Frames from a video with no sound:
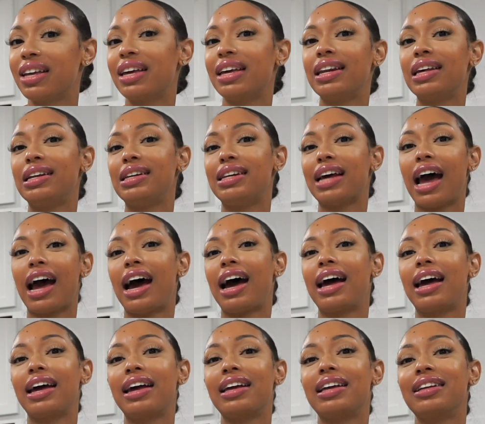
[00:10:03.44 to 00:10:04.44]
and it
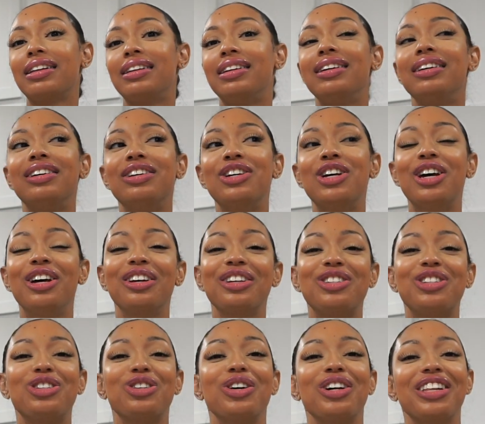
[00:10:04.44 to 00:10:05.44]
died
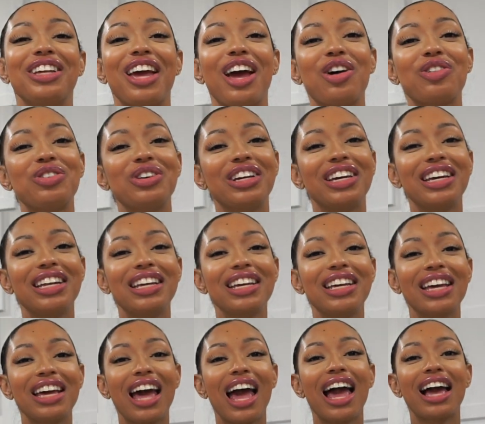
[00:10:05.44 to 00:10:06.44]
shortly after getting
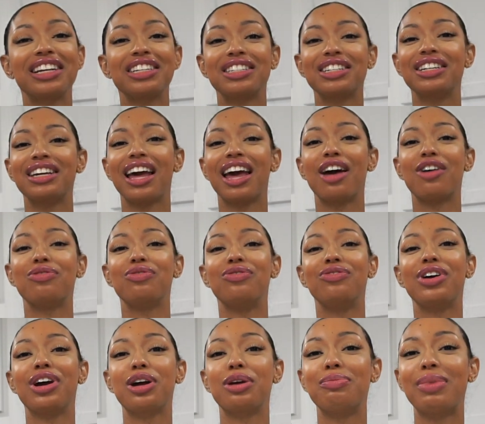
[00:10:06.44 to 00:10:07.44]
it. I actually have
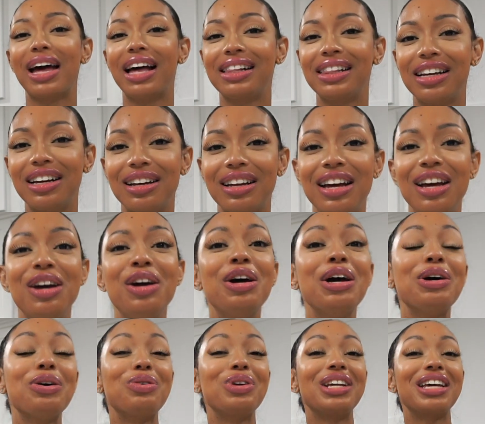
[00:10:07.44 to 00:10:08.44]
very bad luck
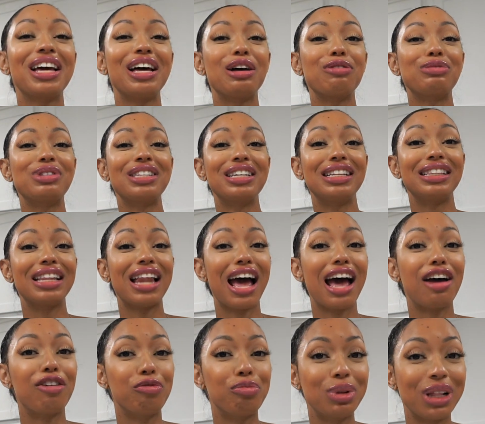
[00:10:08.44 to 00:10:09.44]
when it comes to
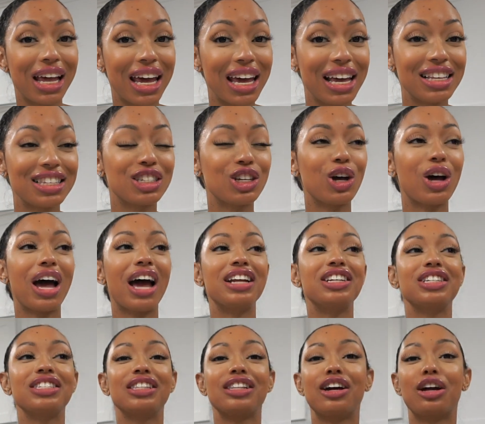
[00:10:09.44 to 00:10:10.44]
live plants, so I
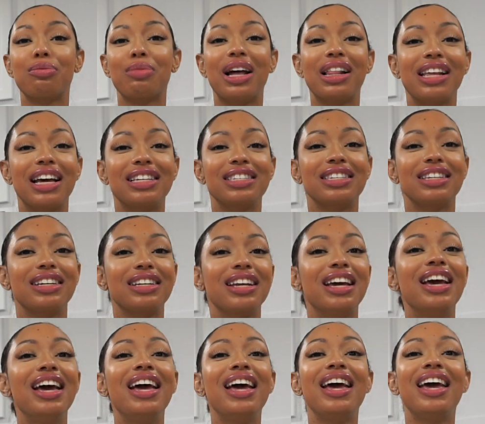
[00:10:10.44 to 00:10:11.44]
just learned my lesson
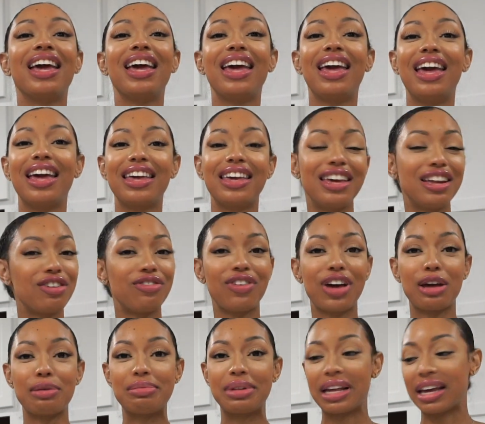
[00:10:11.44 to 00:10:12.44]
and get a
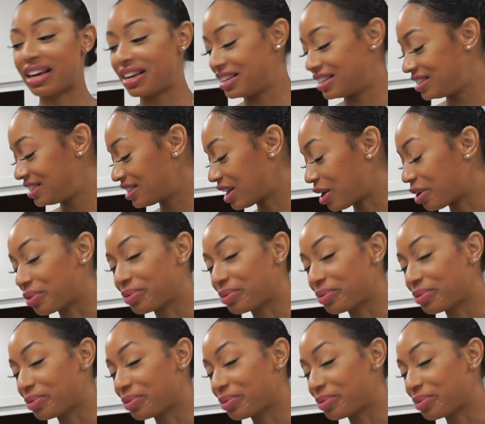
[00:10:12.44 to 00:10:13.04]
fake plant. So